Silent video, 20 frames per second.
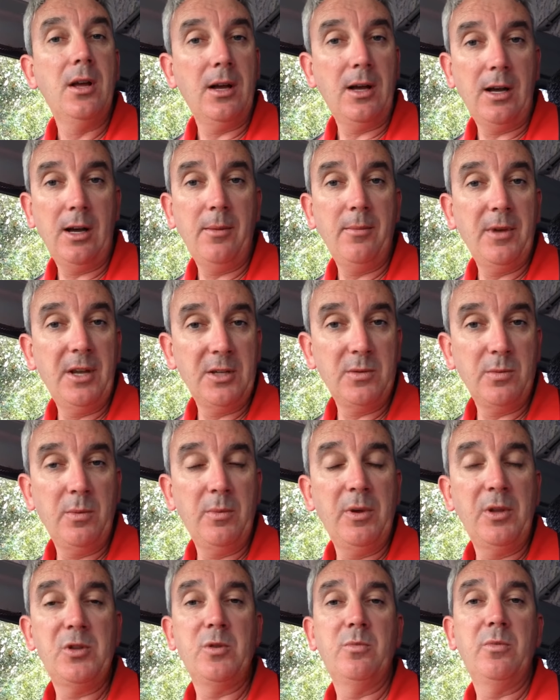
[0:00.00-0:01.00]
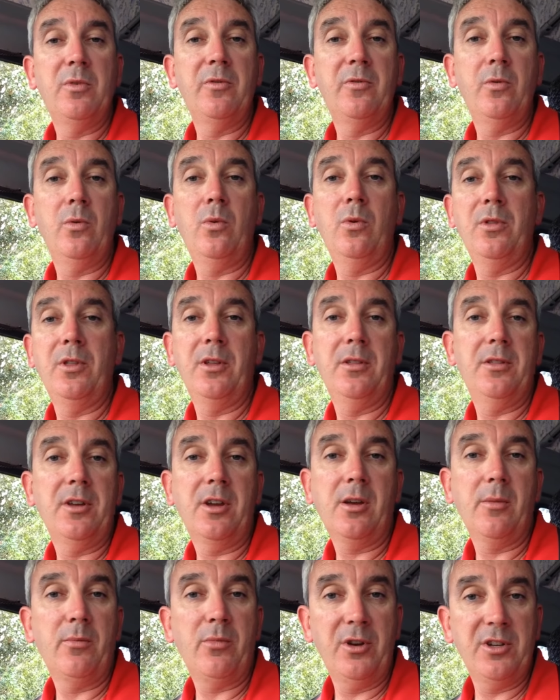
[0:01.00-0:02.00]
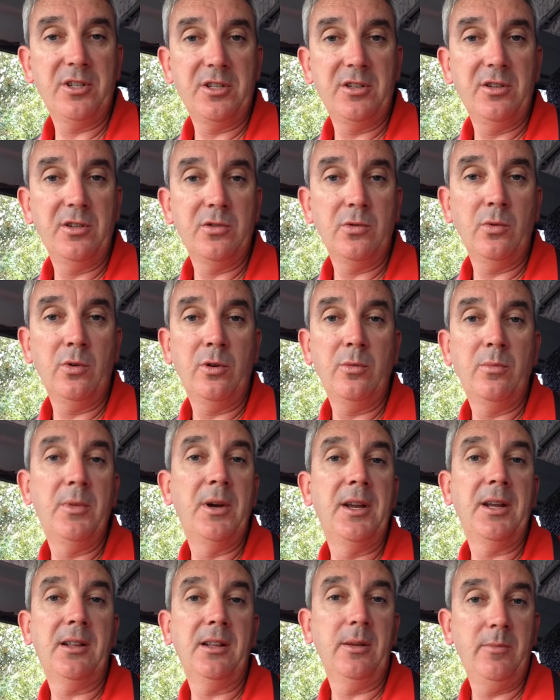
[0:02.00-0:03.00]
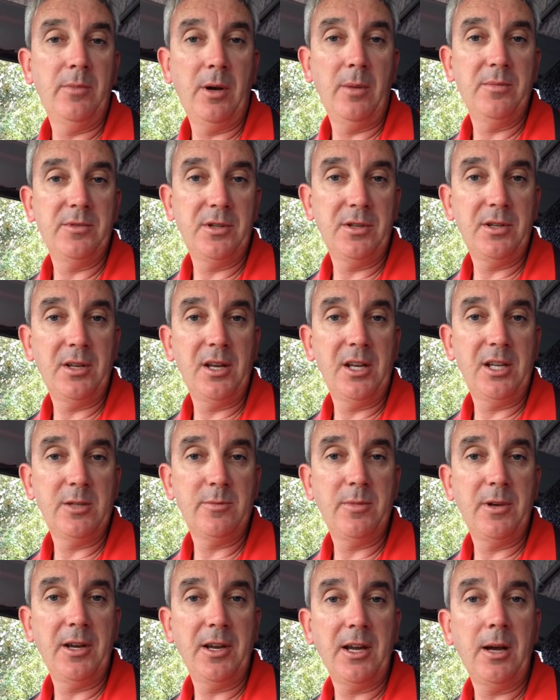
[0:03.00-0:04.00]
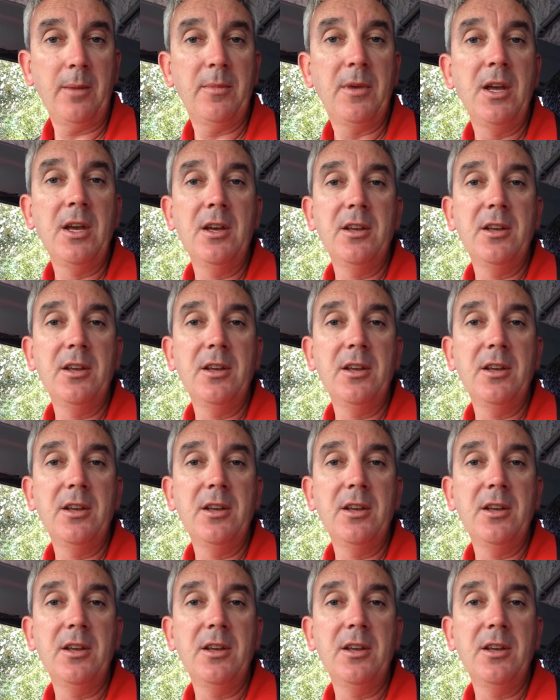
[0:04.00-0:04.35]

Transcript: as we mentioned before, the compressor just automatically pumps the tanks back up.